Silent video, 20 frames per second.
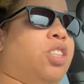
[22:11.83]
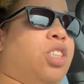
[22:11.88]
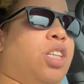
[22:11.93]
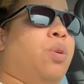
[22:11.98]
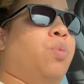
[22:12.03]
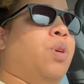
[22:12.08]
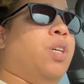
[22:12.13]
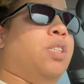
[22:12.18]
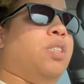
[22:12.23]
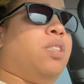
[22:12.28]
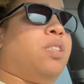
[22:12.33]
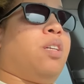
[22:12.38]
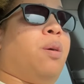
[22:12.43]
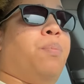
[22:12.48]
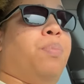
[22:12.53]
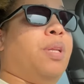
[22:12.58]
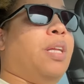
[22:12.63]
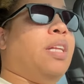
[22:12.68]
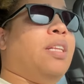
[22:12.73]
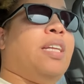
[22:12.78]
she was
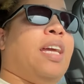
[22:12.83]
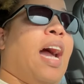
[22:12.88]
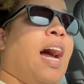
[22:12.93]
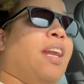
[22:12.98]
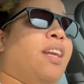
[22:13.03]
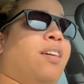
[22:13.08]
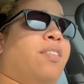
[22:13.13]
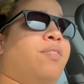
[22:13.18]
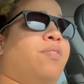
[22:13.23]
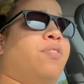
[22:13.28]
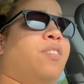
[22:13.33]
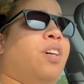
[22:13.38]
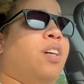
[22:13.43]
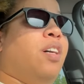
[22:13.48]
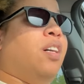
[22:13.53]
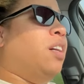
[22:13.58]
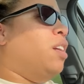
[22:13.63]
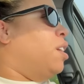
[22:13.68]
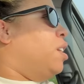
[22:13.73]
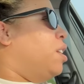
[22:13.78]
completely out of,
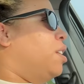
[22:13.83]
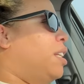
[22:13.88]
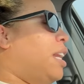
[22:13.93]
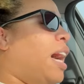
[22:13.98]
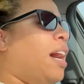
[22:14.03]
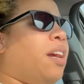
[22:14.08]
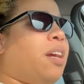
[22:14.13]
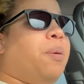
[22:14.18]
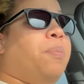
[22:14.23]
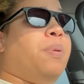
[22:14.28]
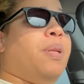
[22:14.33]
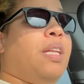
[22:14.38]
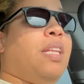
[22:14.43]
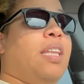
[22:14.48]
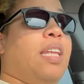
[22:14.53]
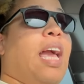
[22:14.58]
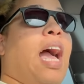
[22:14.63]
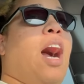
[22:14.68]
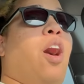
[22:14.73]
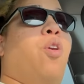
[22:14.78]
not
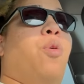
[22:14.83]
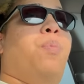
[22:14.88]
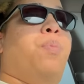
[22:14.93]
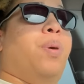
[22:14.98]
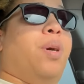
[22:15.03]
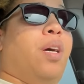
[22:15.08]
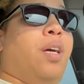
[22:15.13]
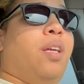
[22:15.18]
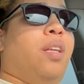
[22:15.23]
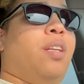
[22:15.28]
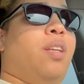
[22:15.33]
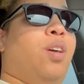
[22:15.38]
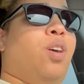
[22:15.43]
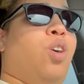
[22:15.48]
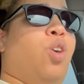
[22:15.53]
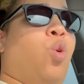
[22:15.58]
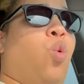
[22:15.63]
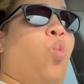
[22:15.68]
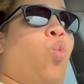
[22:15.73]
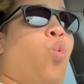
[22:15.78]
completely out, but
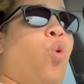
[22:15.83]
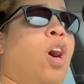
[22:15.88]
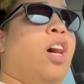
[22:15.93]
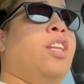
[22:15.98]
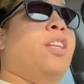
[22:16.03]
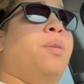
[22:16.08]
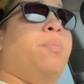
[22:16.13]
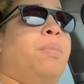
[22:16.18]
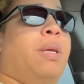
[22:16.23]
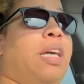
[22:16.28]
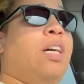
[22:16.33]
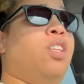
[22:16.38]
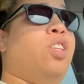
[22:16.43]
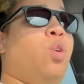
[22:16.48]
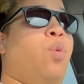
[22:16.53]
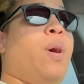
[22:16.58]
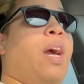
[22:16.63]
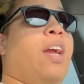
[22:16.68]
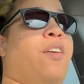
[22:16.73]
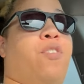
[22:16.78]
one meal
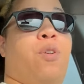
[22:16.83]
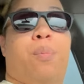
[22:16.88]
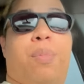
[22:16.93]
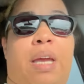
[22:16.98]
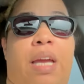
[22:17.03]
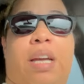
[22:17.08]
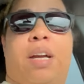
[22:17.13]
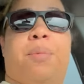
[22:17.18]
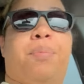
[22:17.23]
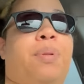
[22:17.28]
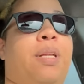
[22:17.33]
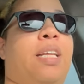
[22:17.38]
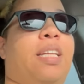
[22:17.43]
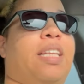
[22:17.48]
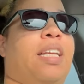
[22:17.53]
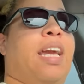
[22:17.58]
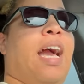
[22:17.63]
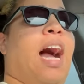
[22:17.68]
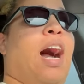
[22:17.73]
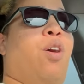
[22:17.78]
away from being
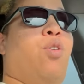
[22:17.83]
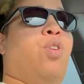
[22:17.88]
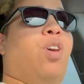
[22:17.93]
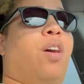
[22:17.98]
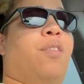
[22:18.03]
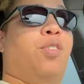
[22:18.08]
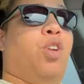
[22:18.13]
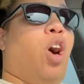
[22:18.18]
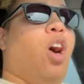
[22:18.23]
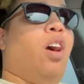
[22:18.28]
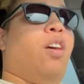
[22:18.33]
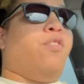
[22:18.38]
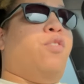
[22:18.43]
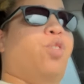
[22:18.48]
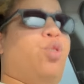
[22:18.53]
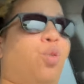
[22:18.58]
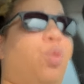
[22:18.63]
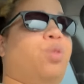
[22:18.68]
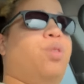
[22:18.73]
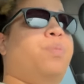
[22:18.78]
completely out of dog
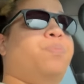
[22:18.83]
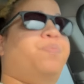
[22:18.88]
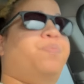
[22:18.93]
food.